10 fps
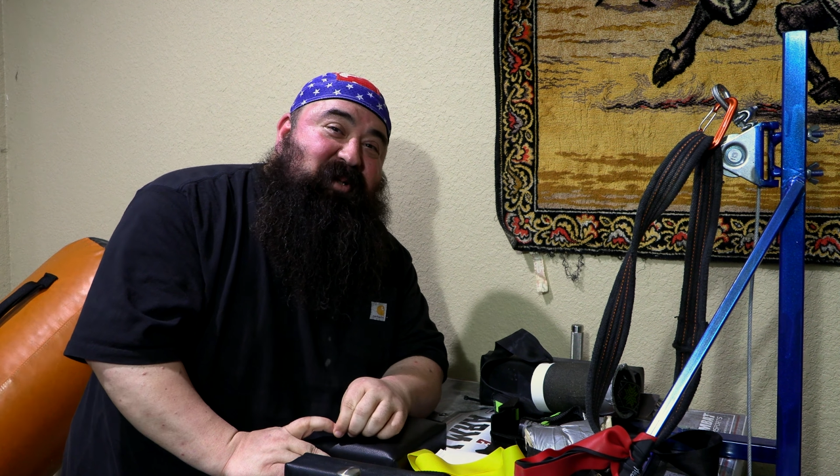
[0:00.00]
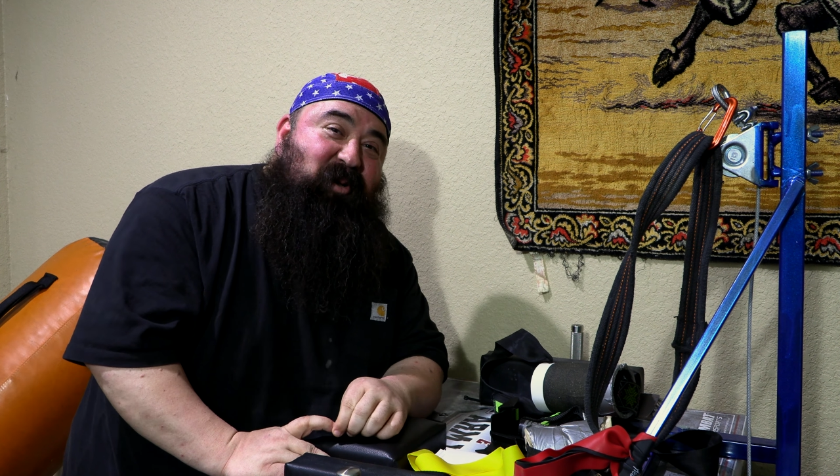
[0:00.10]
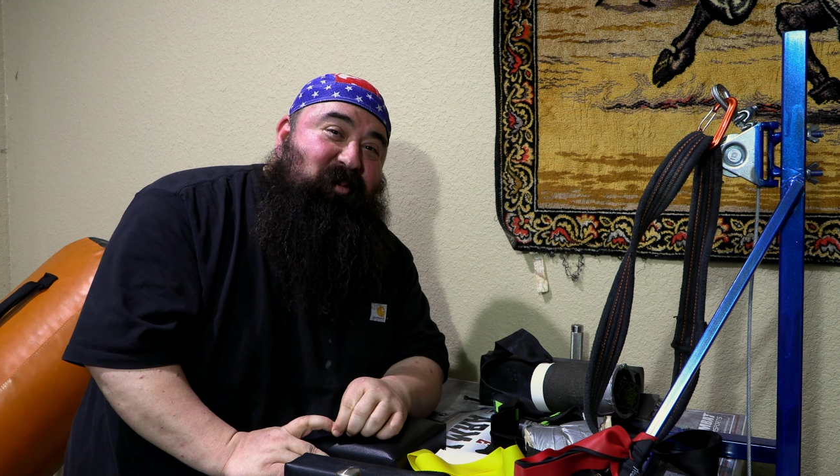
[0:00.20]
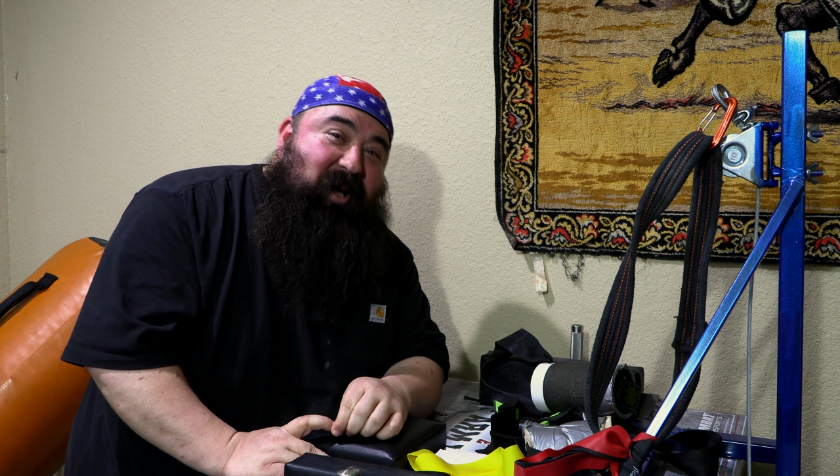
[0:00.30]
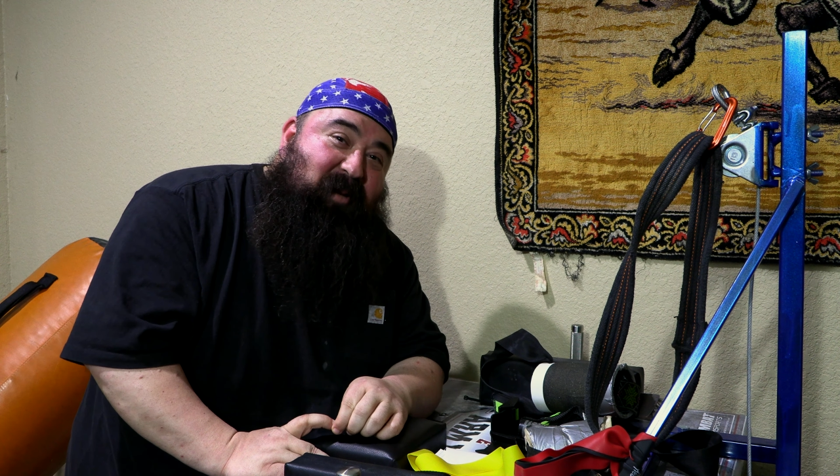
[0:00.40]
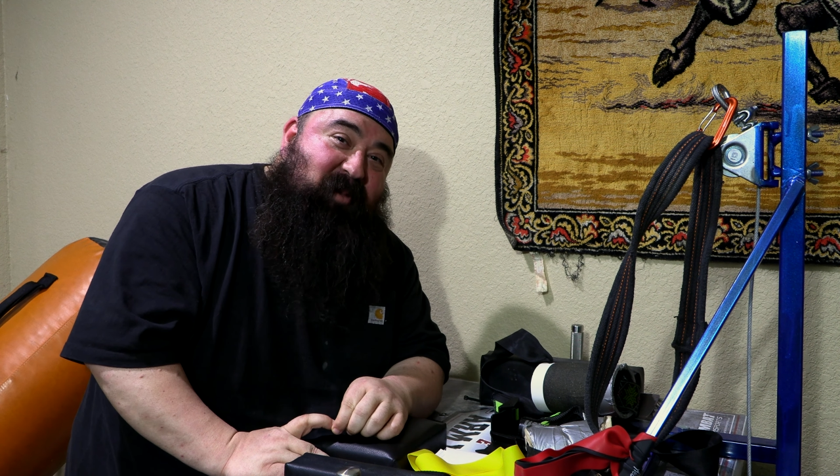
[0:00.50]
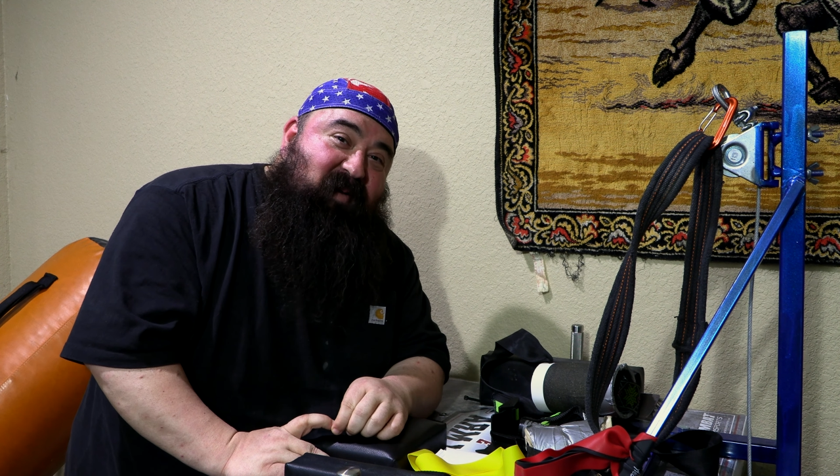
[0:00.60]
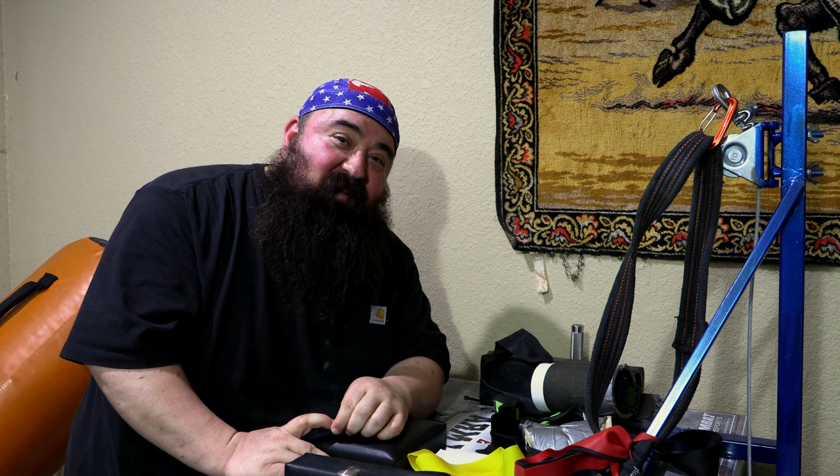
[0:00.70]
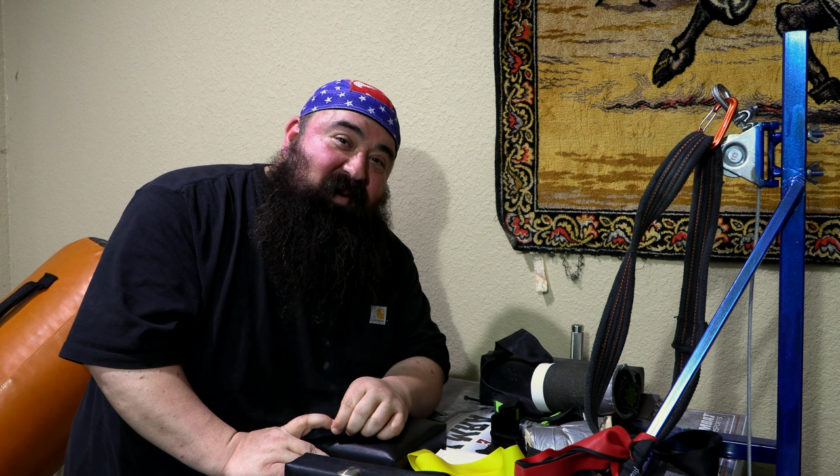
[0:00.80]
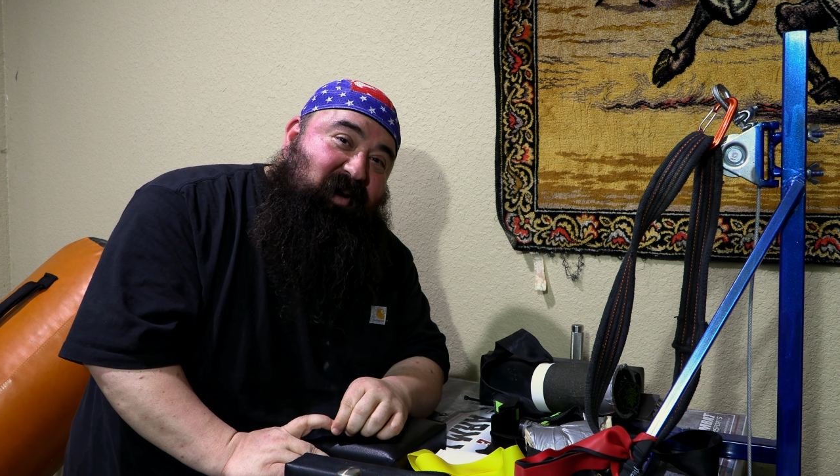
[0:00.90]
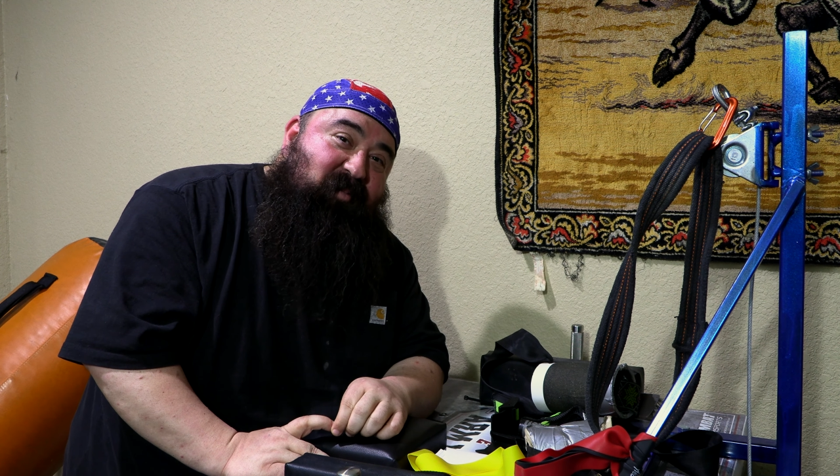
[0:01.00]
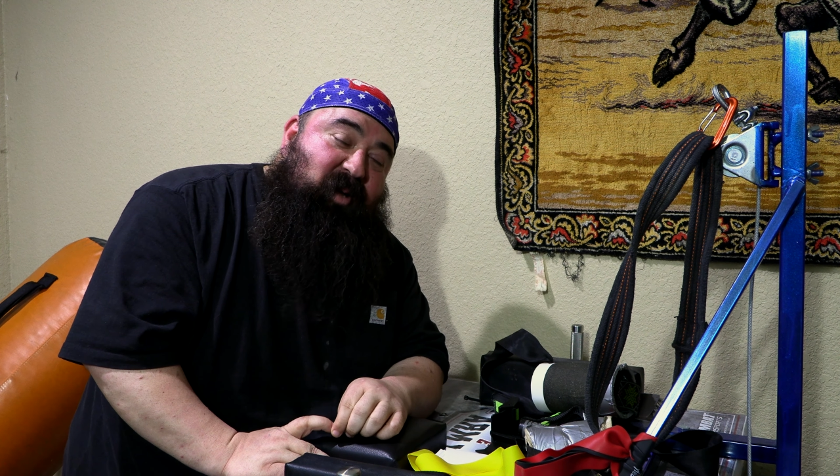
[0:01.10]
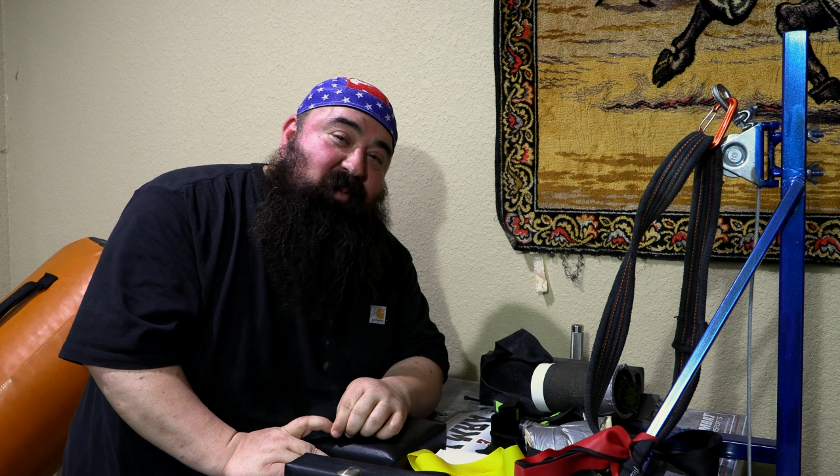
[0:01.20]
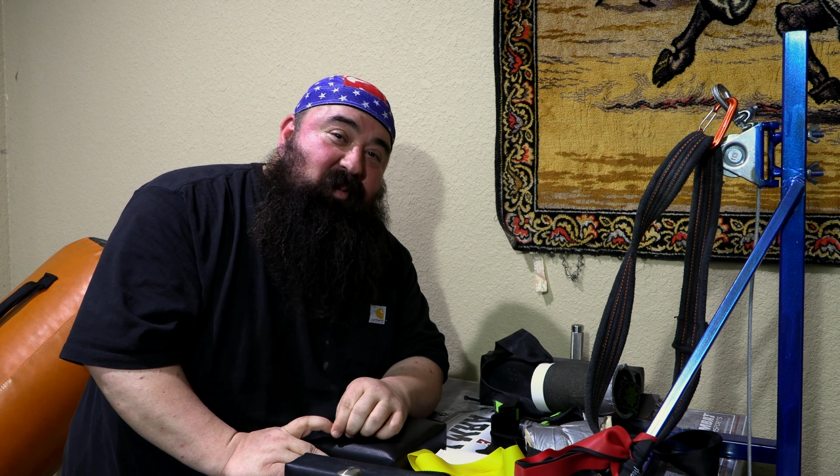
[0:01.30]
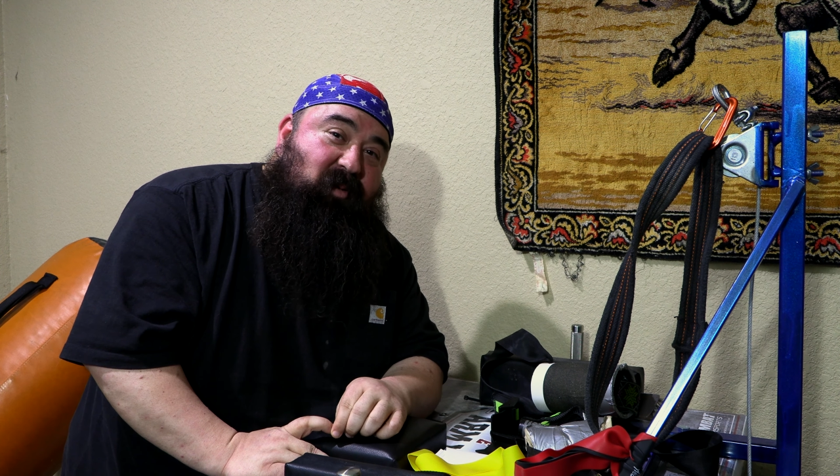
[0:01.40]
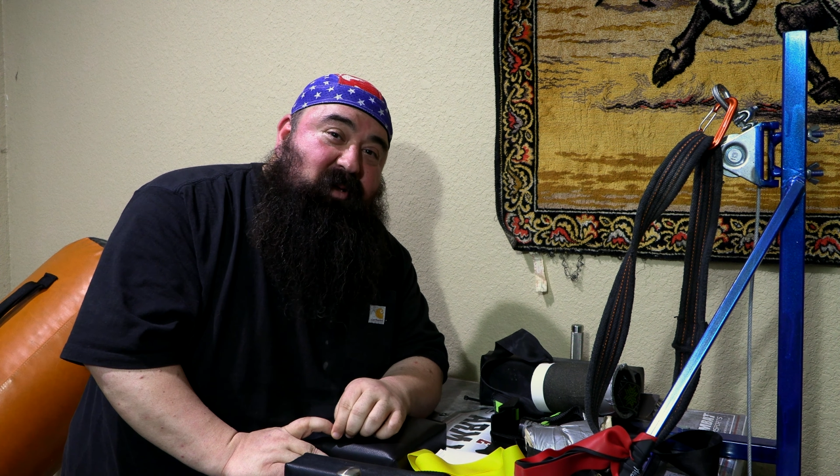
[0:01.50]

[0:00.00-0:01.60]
turn around and make fun of the people.